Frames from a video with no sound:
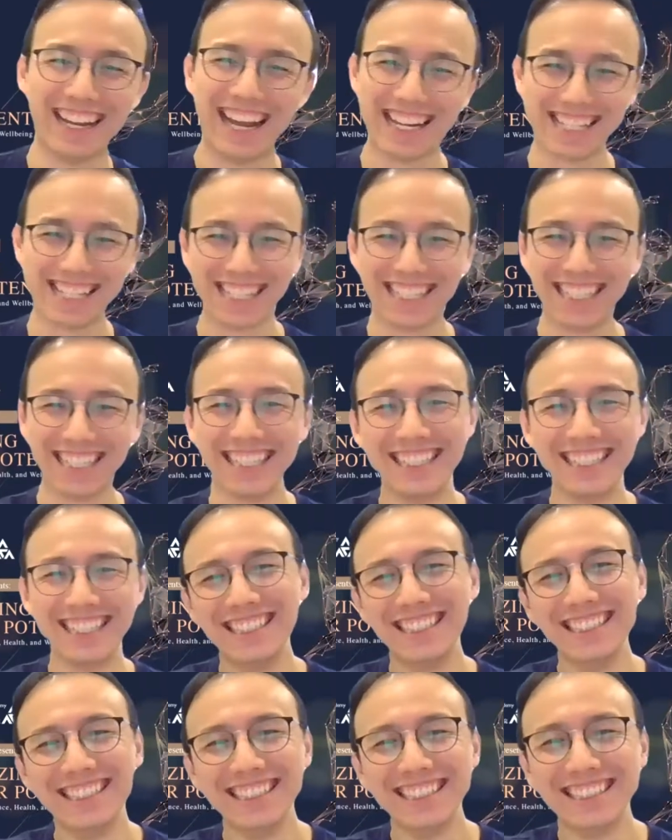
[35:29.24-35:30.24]
I see.
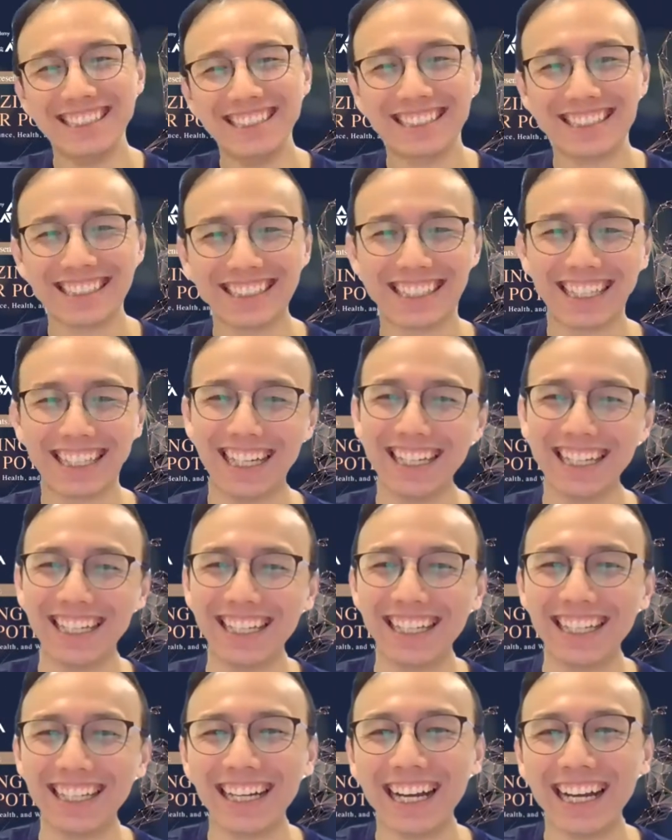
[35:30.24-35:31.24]
Okay,
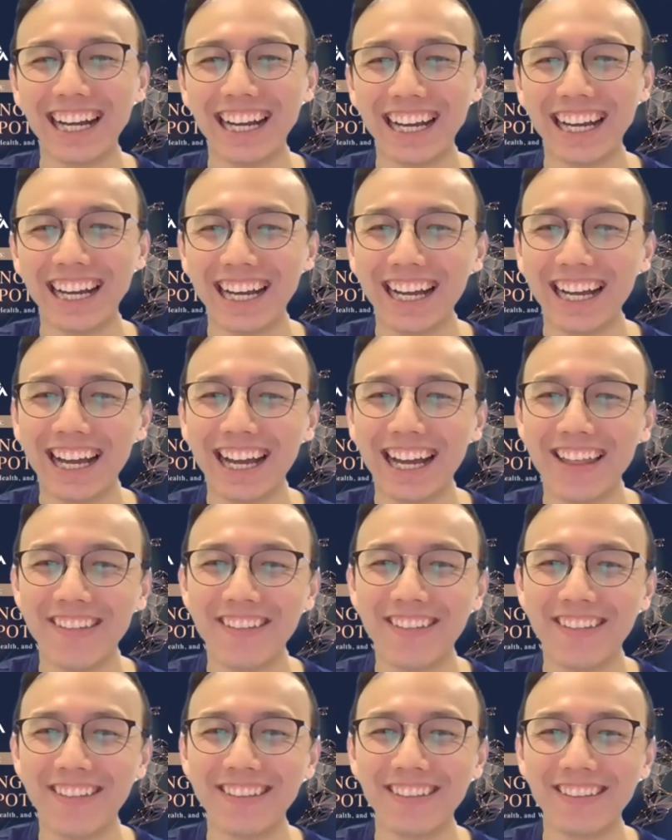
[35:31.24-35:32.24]

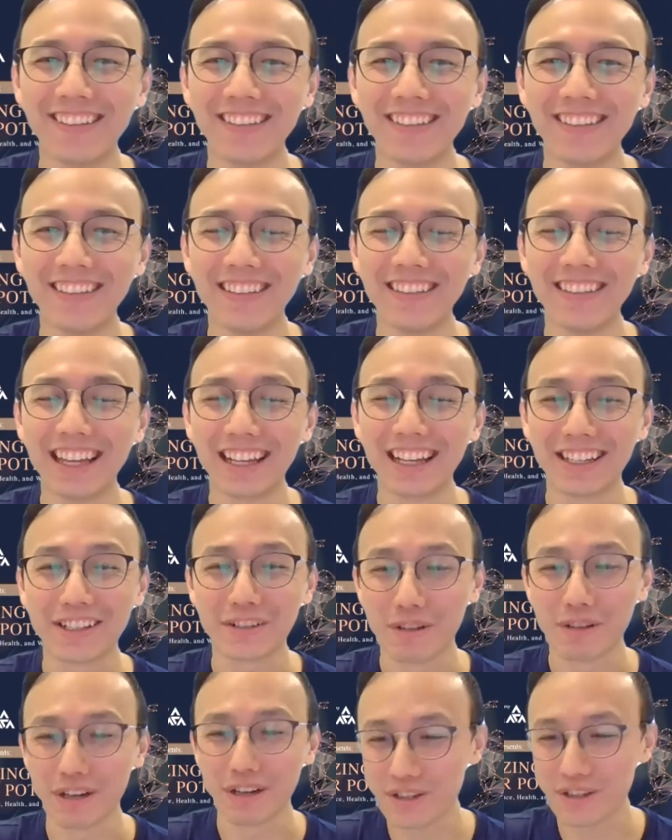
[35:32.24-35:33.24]
and next
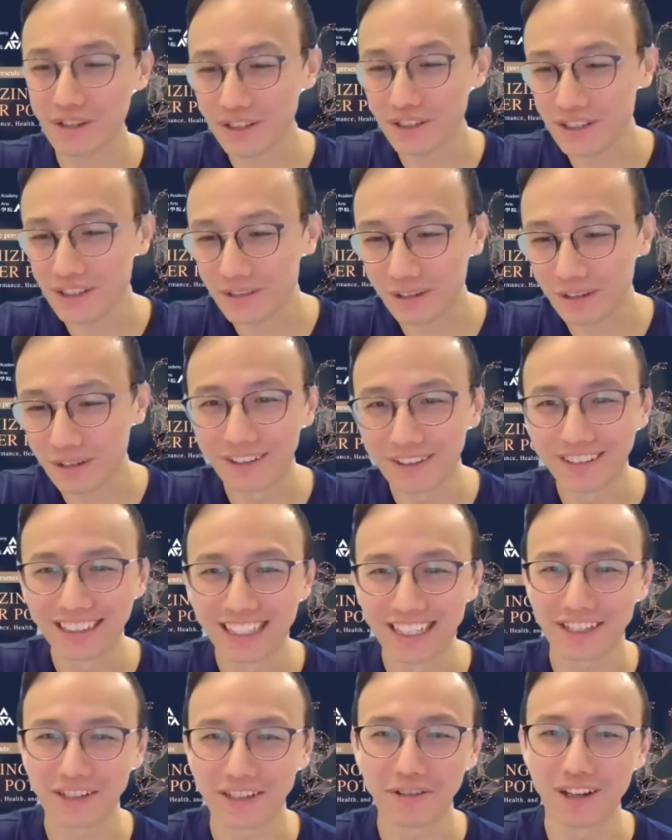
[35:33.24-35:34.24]
question. Wow,
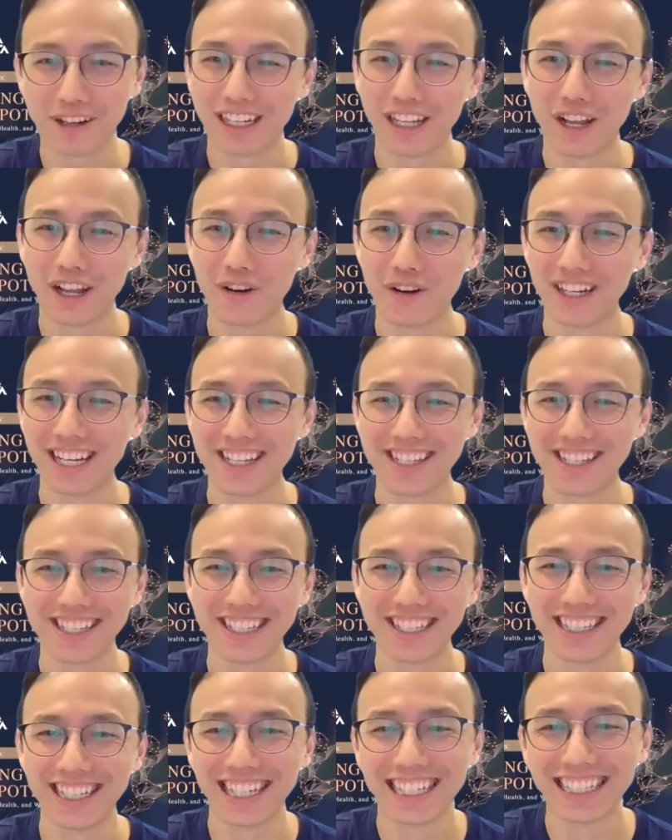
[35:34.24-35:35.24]
there's quite a long list
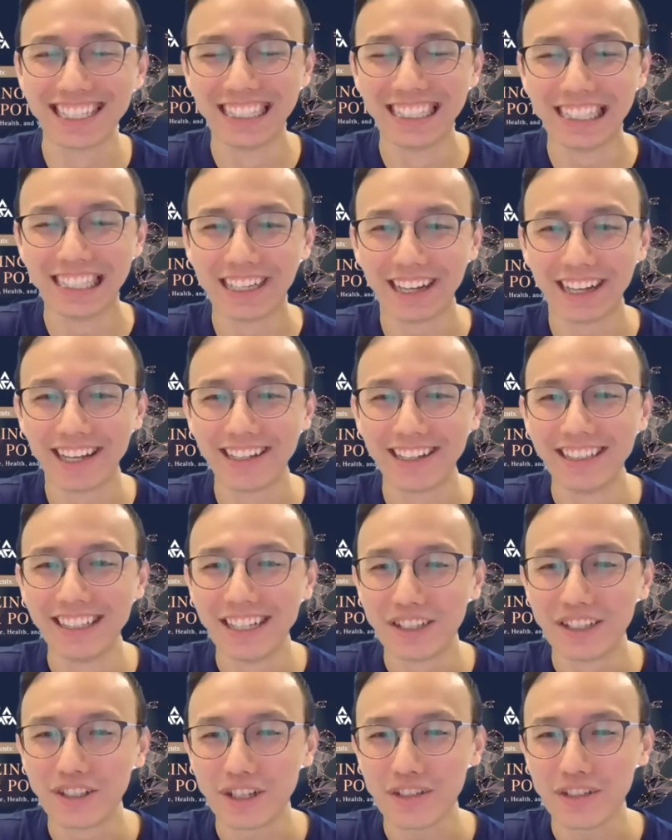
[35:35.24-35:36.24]
here. Okay,
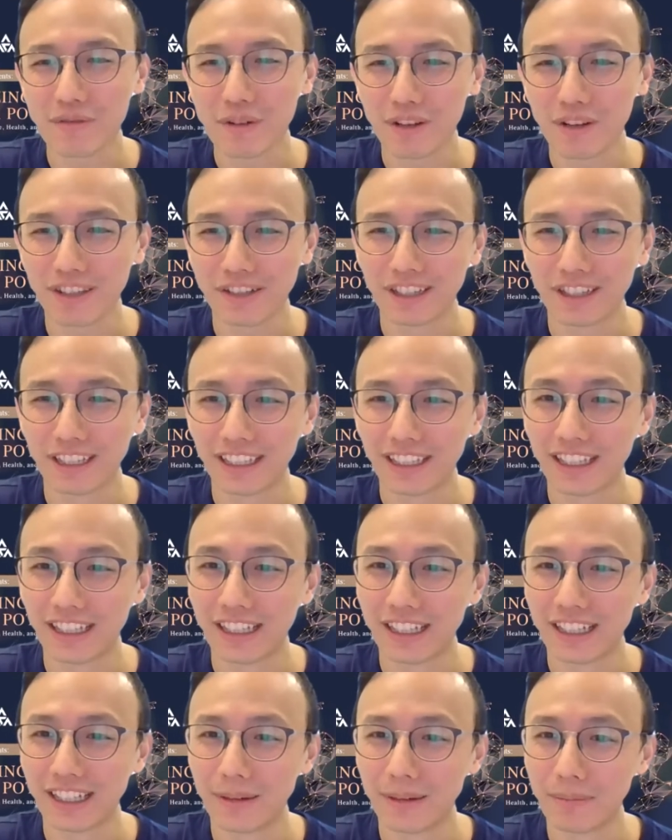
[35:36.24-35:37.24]
just wondering,
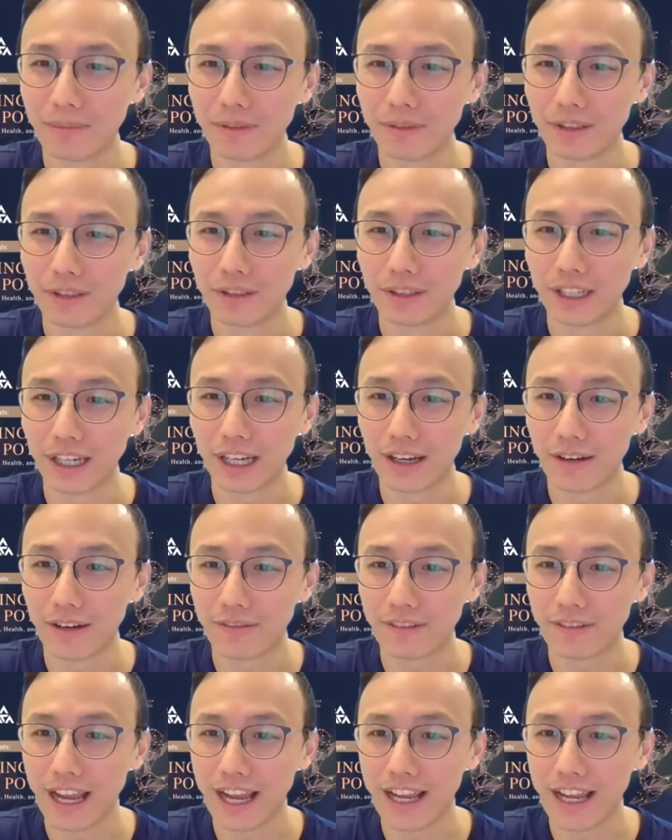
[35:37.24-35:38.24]
do you have
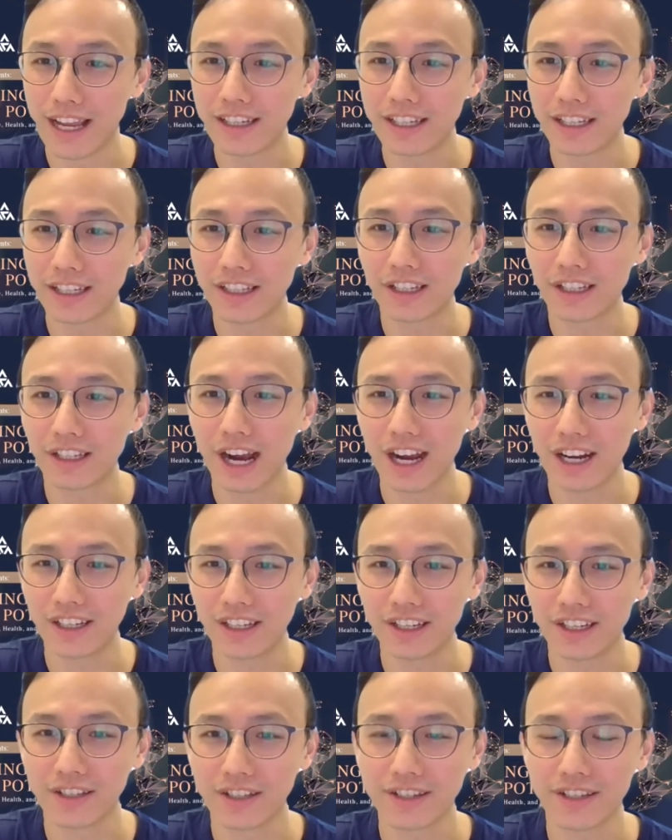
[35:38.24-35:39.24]
any
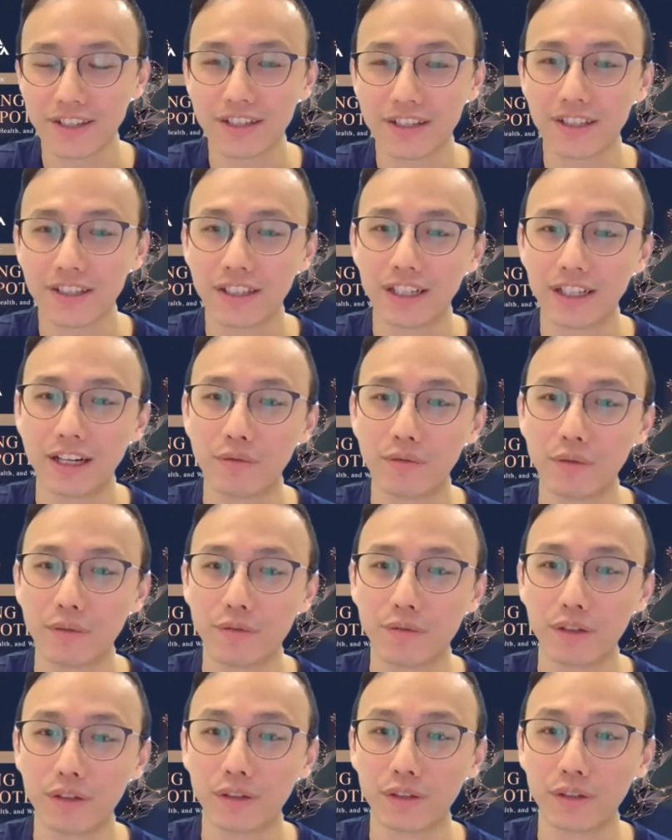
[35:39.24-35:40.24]
guidance
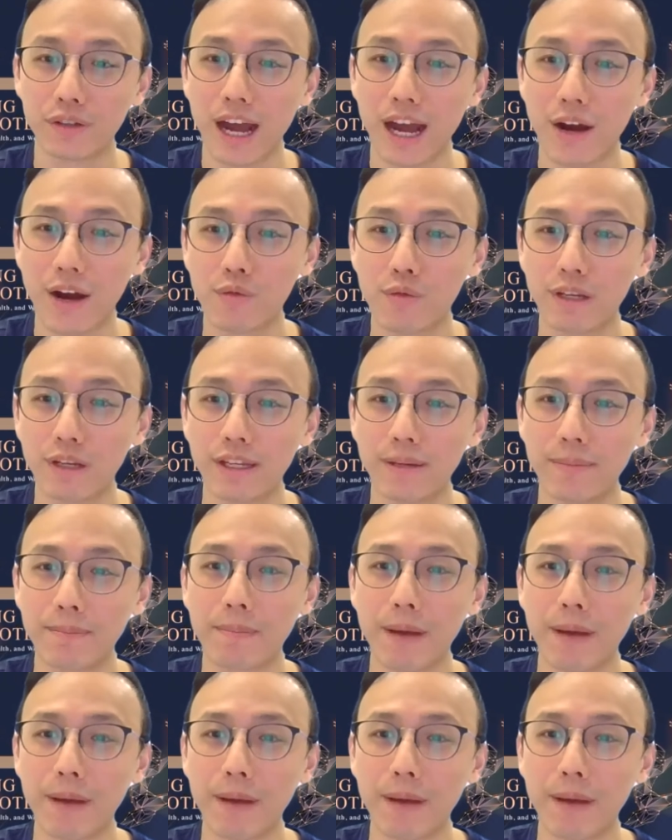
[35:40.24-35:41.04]
referred to how we